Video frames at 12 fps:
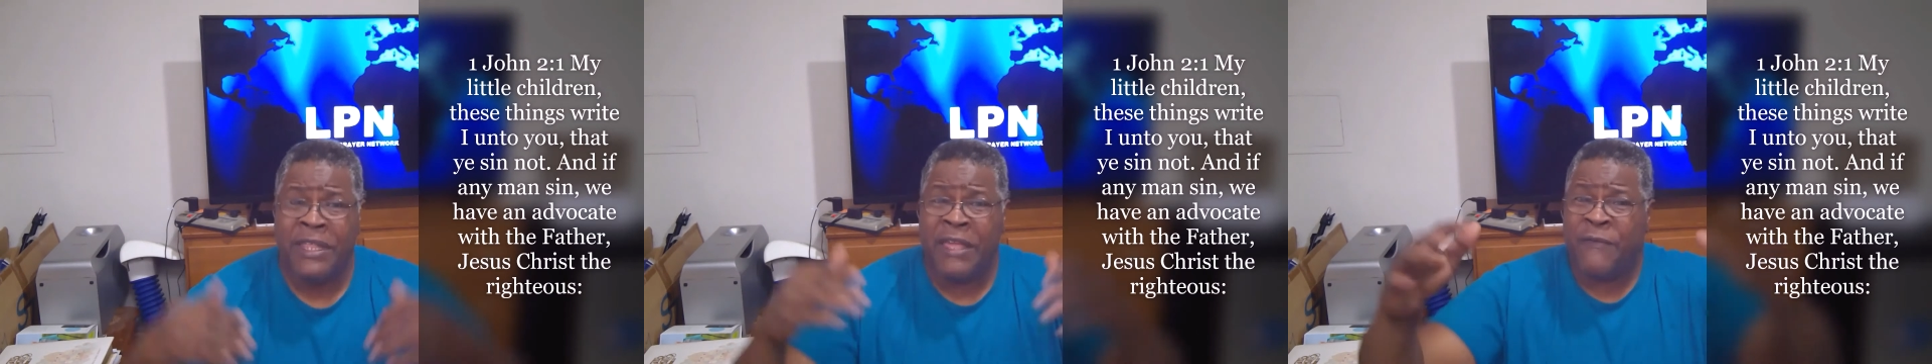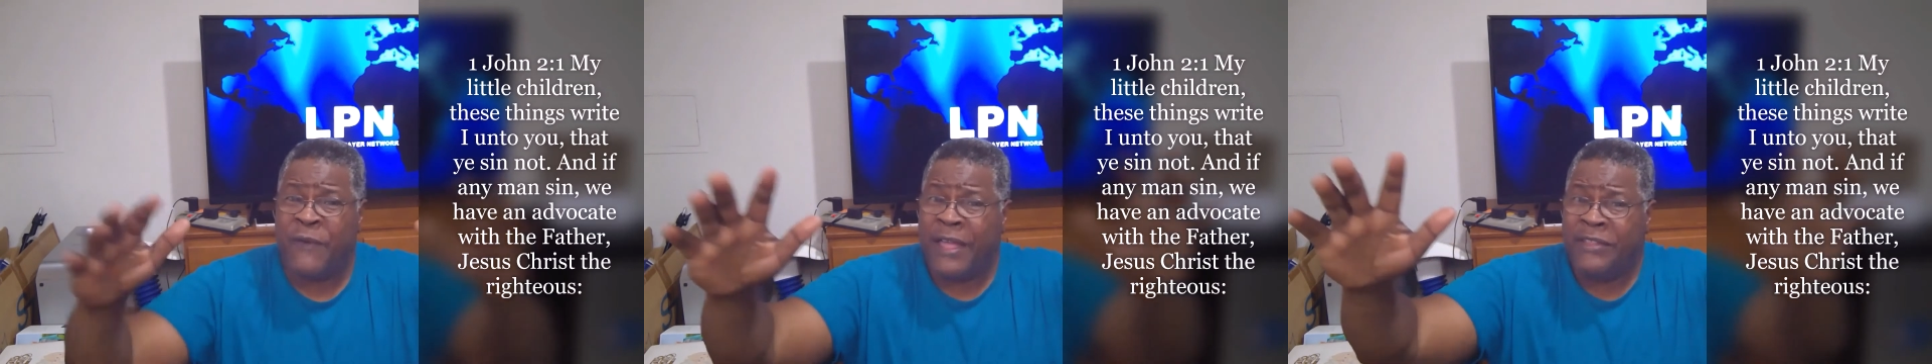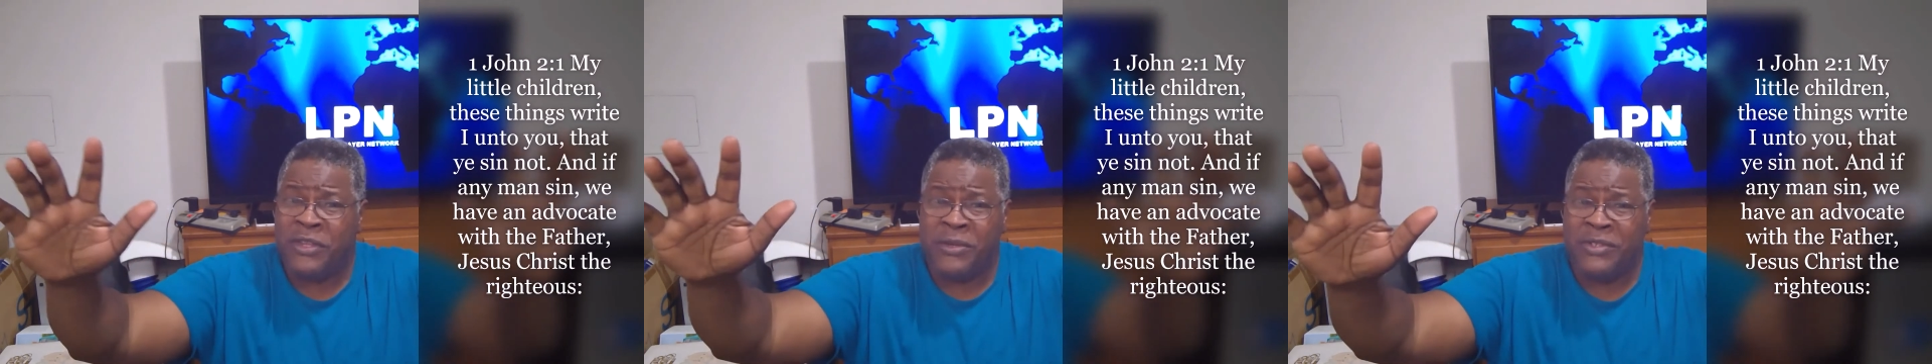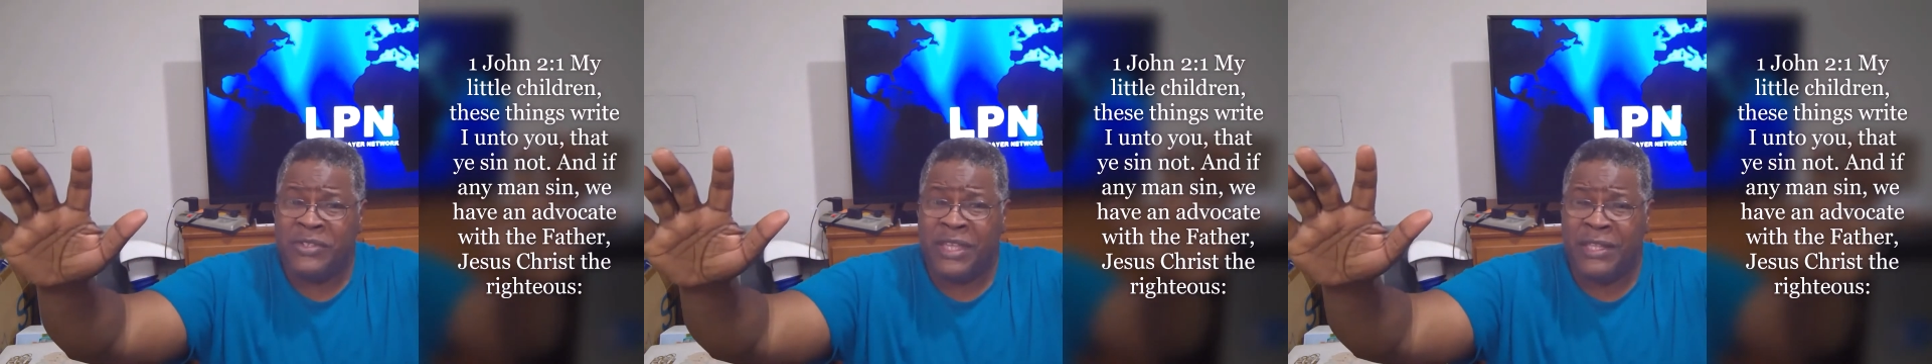if I do
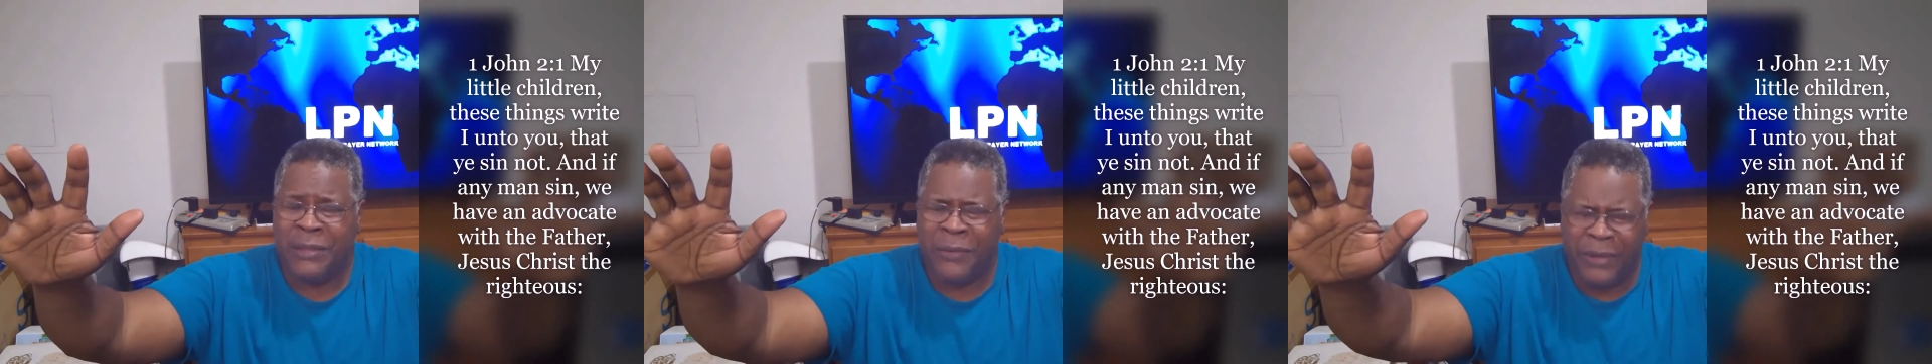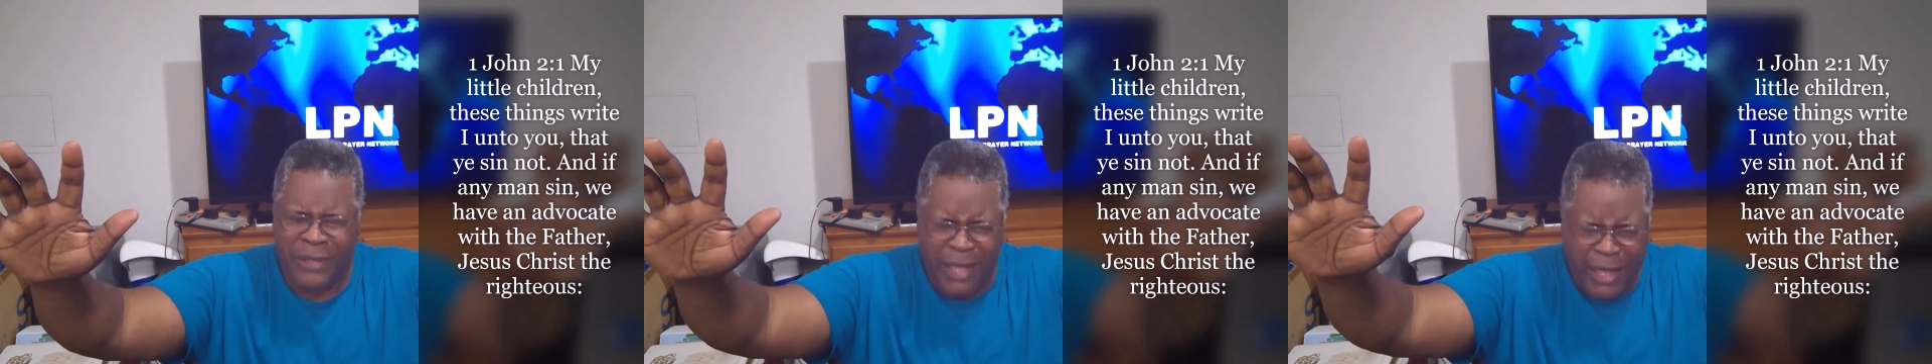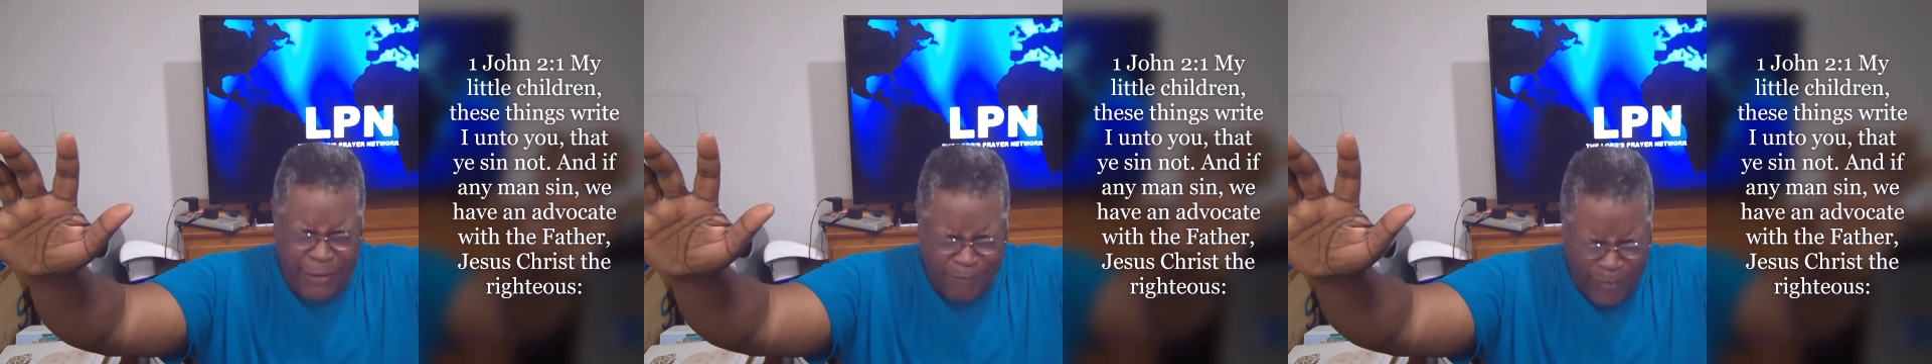sin, Lord God,